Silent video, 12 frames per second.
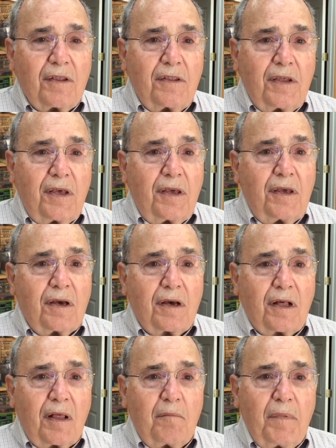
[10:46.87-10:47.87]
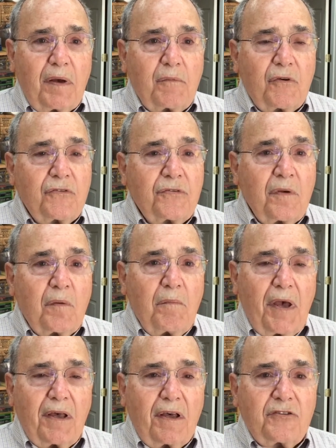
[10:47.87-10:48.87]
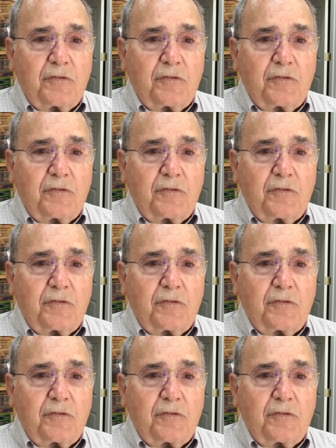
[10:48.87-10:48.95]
The club members make a